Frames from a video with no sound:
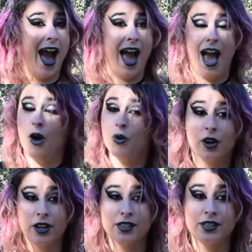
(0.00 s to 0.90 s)

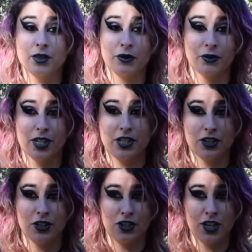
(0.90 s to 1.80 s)
hours
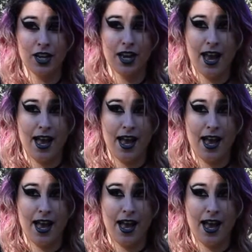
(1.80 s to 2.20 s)
researching